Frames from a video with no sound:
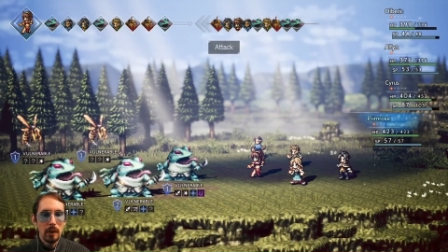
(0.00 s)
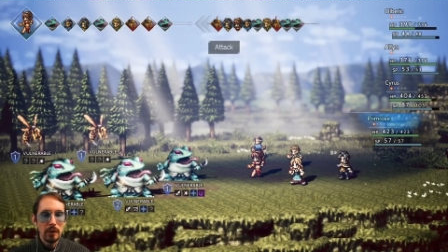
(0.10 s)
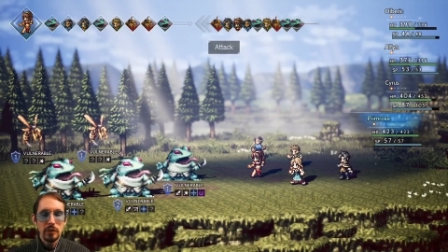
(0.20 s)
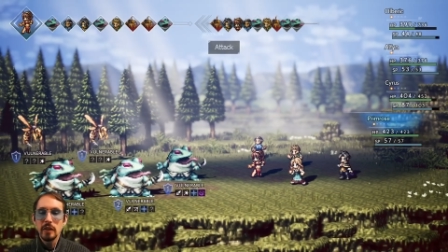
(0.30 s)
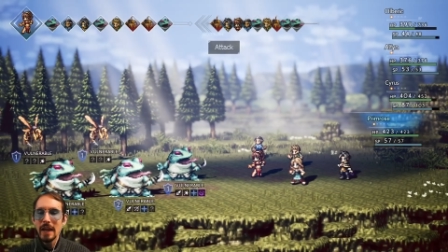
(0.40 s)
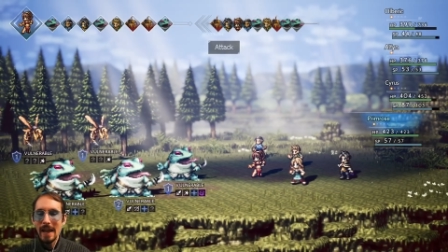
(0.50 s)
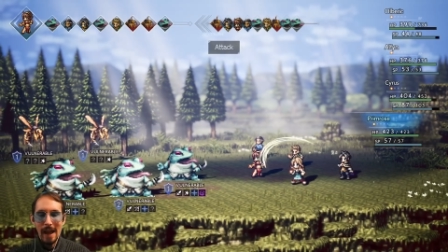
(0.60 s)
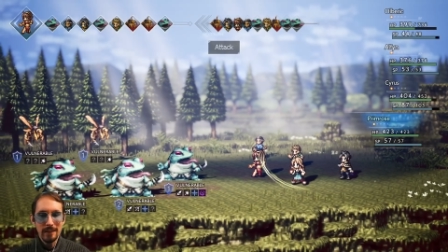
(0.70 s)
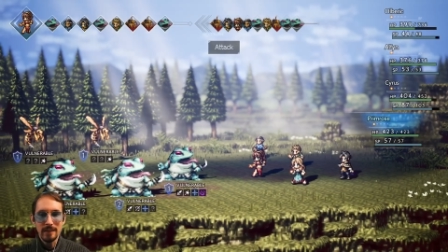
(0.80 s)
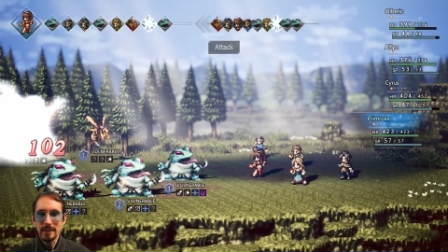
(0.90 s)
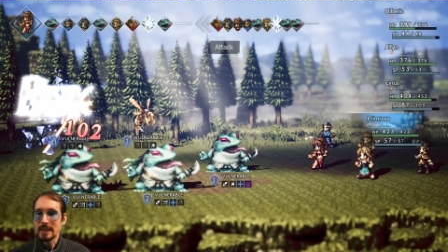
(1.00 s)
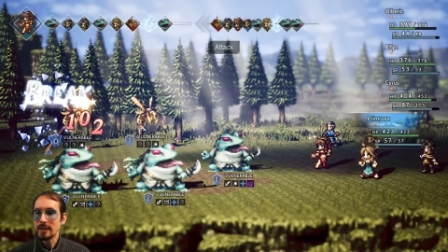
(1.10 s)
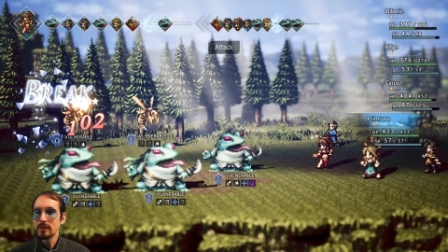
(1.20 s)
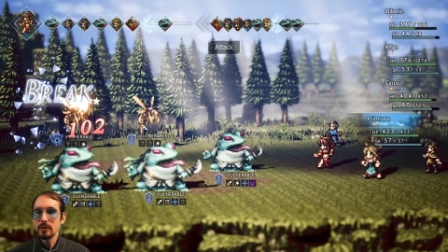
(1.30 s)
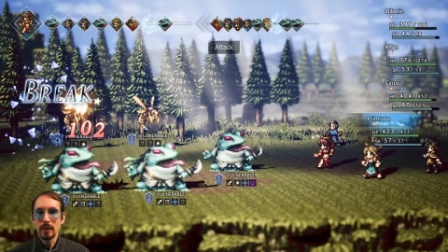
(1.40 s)
Alright, she's got axe
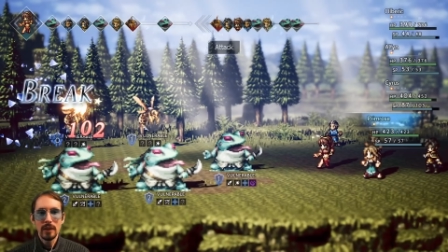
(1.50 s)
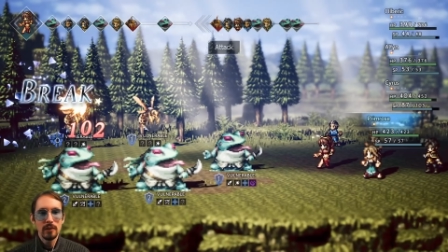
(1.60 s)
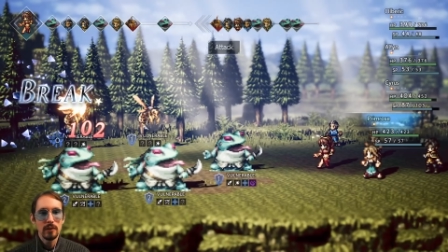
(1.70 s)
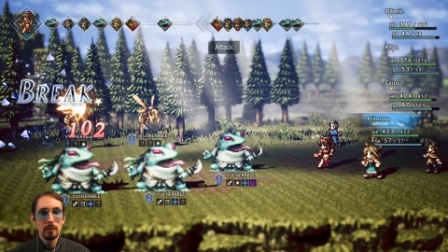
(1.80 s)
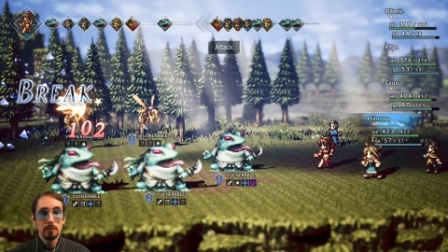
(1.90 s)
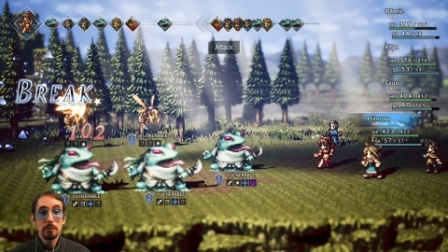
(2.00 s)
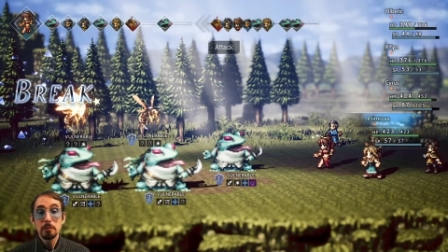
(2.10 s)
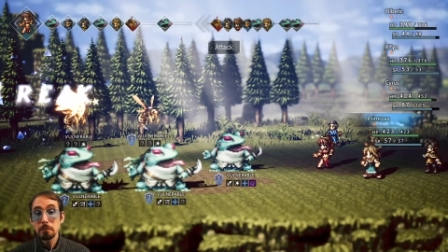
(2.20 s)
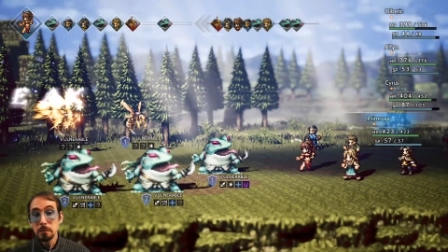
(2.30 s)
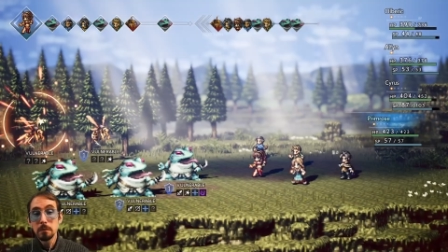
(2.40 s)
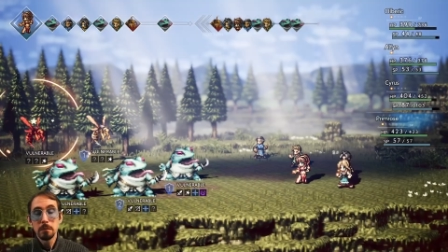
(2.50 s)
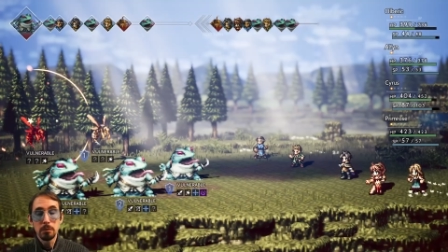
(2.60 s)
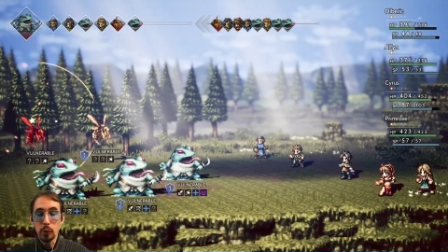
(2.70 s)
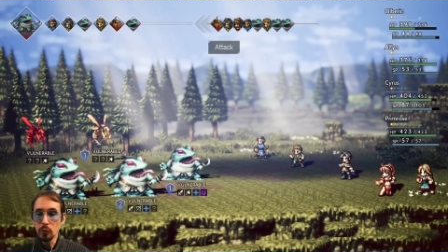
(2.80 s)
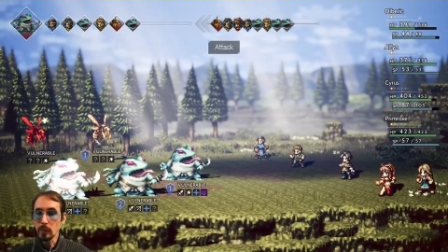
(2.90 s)
attacks, so that's
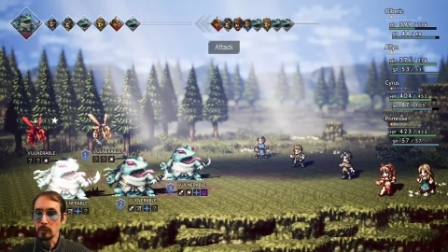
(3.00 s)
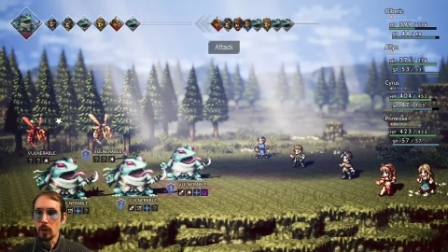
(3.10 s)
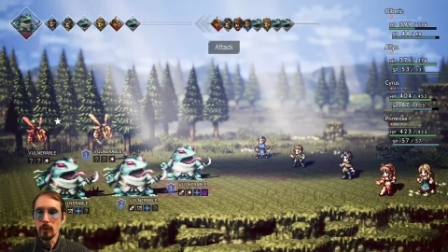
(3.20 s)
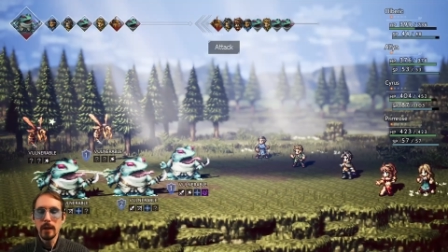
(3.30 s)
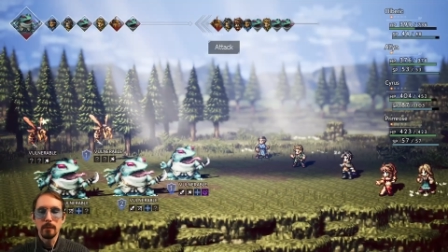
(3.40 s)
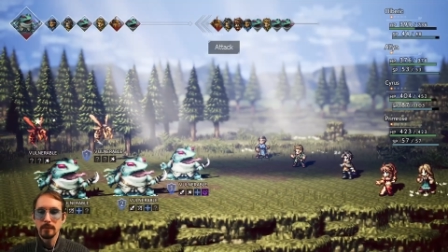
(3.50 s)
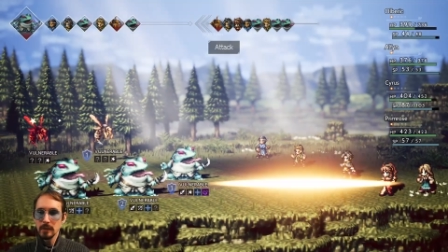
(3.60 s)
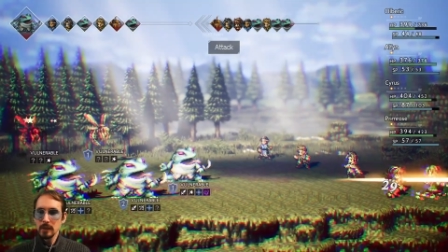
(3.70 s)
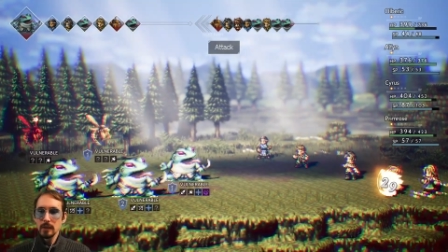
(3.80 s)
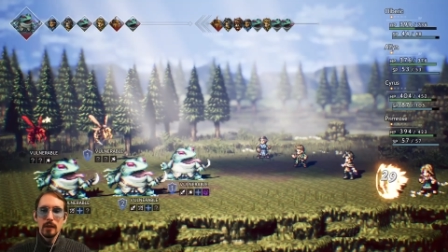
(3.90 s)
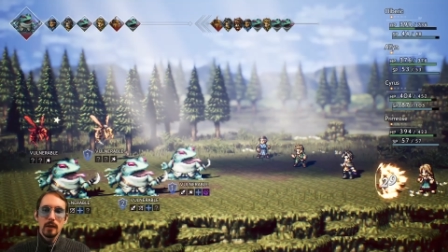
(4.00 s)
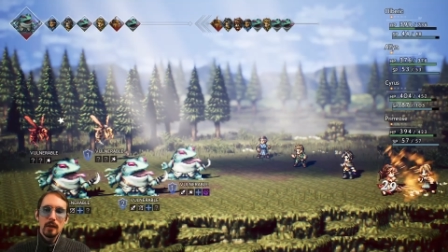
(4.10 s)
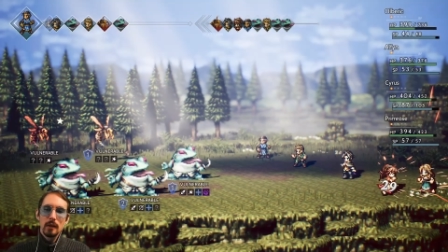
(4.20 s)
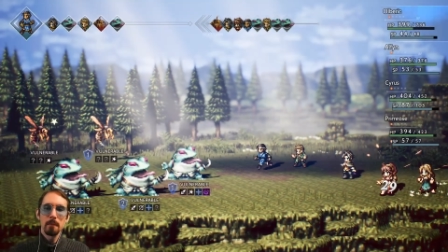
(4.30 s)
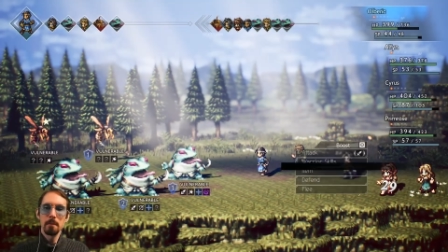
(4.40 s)
used already.
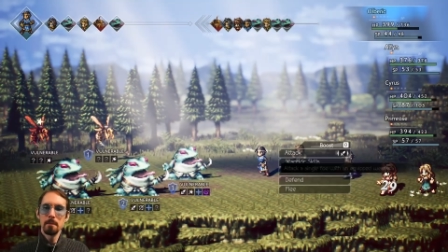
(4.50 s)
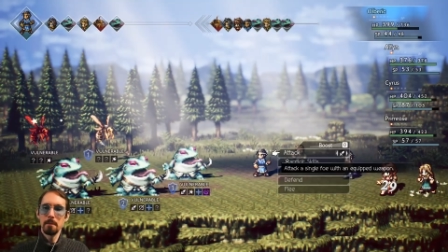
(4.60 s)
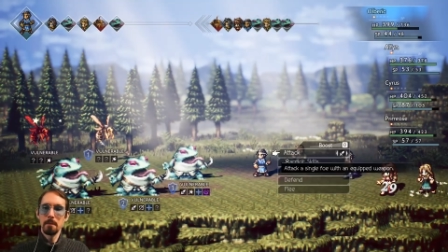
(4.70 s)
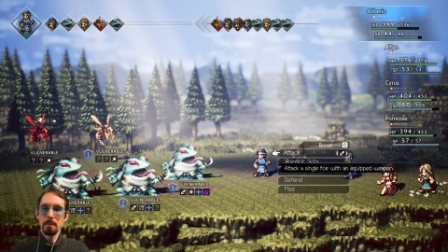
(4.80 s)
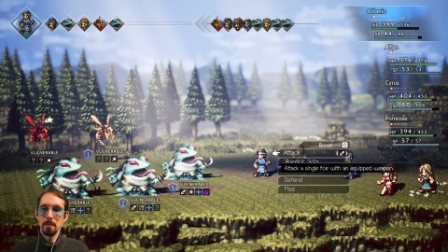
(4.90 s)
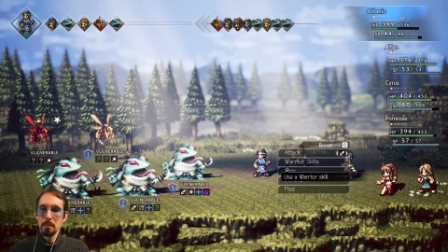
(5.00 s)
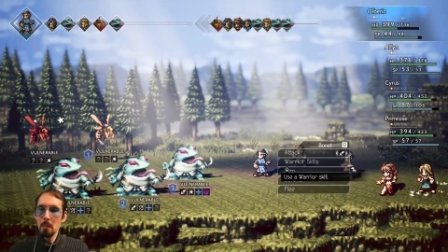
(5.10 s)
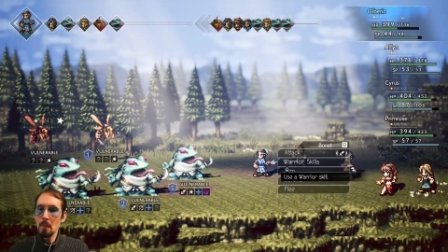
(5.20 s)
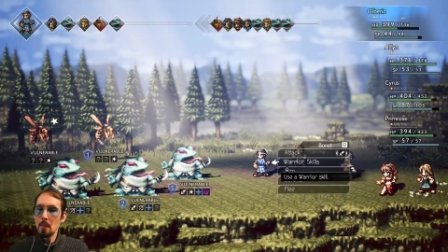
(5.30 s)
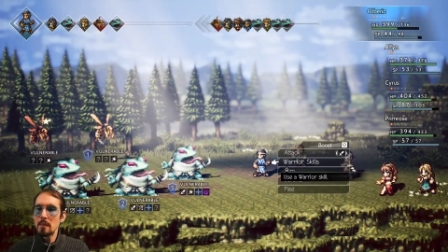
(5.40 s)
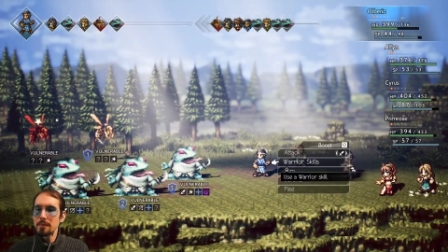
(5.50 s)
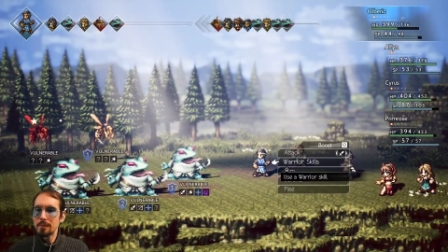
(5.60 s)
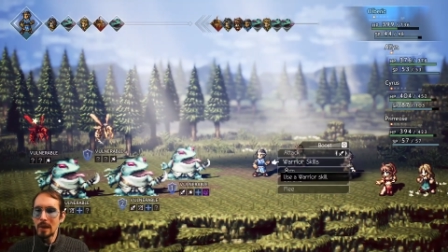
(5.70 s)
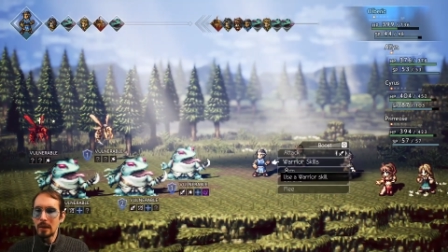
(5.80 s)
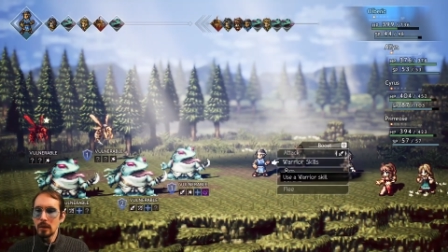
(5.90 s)
Victory hmm. shall be
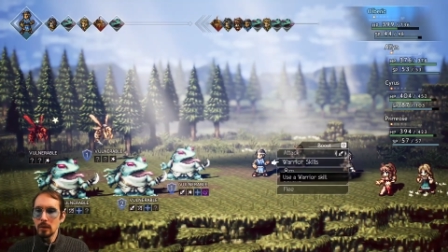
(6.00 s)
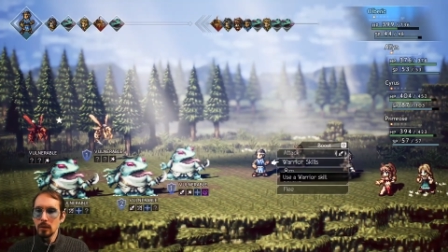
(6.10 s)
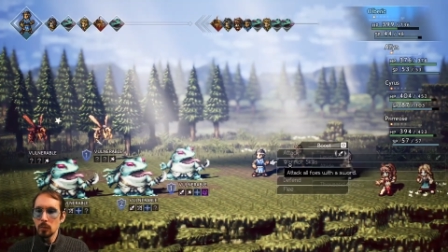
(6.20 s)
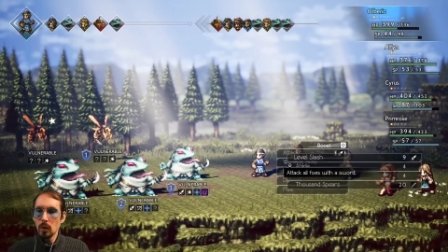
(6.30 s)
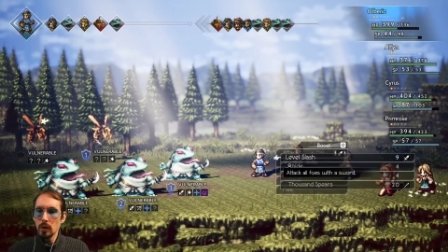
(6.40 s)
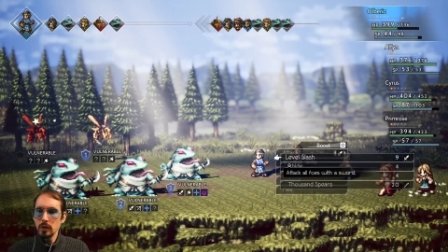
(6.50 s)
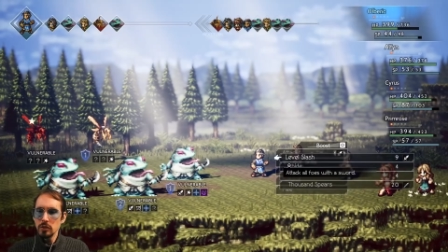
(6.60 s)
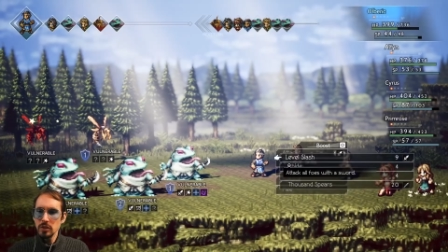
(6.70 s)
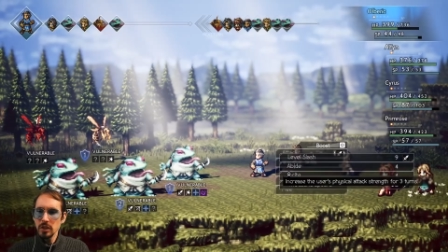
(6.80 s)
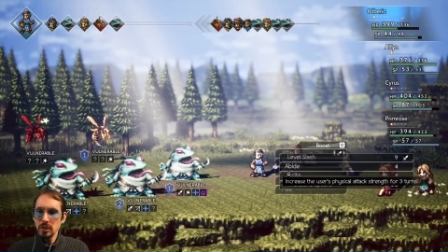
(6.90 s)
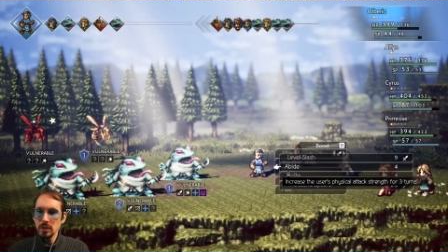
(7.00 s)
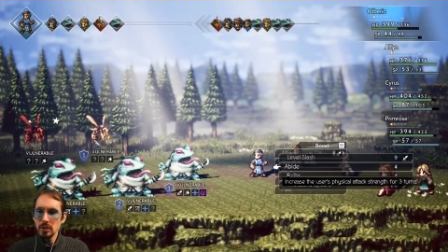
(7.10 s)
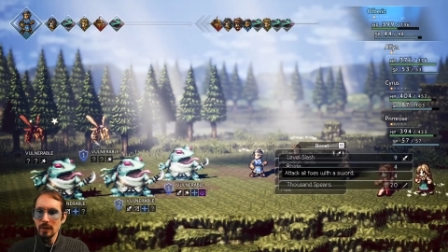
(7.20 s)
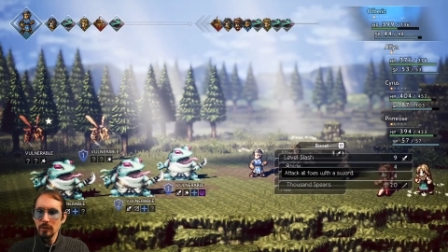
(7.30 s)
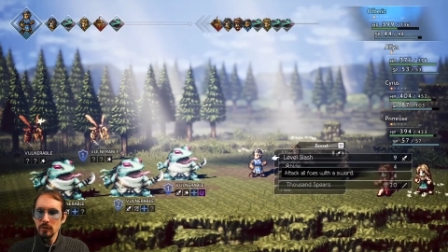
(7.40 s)
mine. Warrior
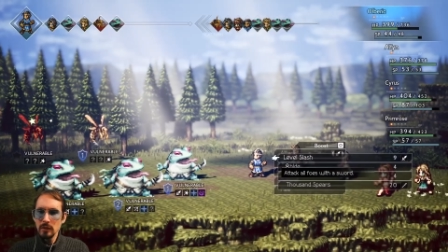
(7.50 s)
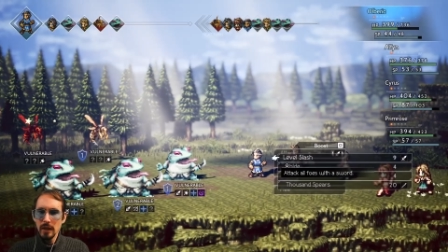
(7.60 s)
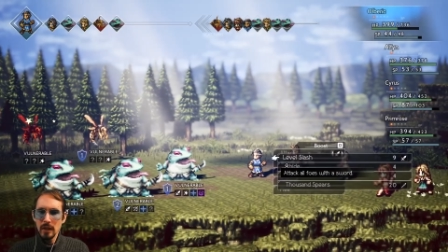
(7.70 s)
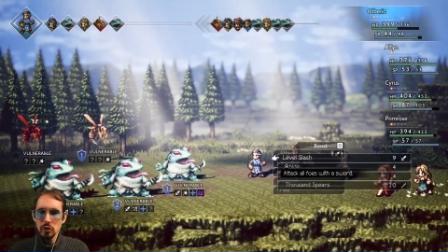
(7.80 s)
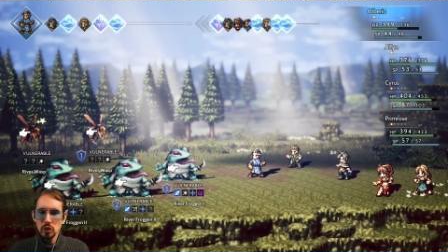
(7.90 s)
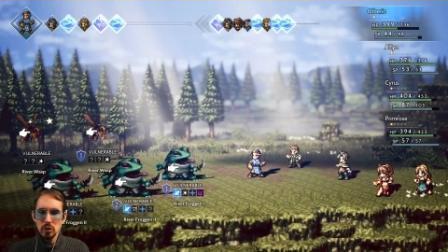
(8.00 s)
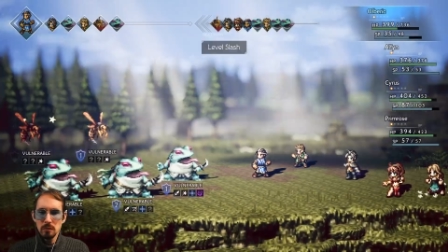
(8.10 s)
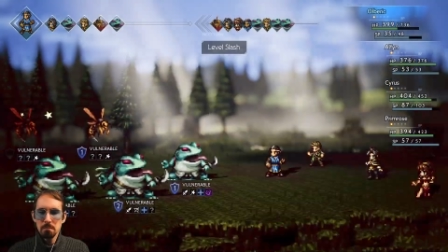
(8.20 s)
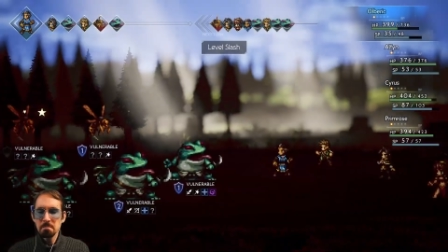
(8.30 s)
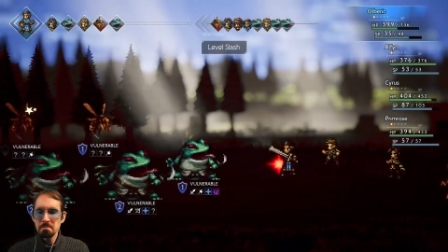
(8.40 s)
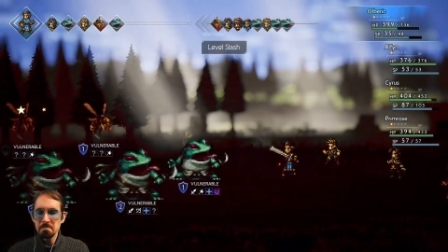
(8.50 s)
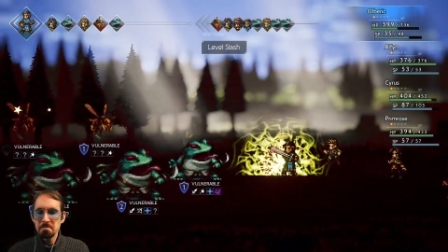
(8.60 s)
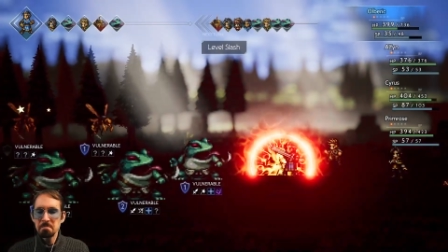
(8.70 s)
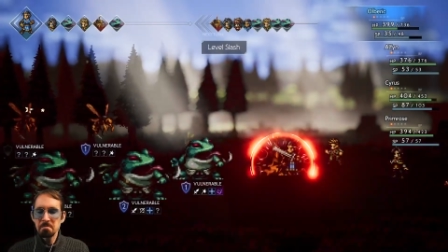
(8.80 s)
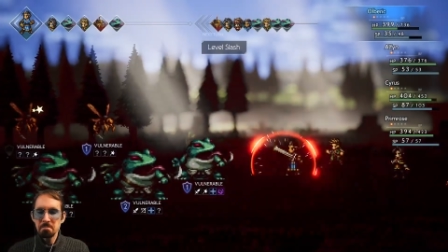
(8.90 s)
skill level slash.
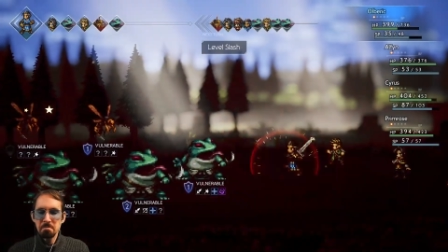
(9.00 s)
Ha!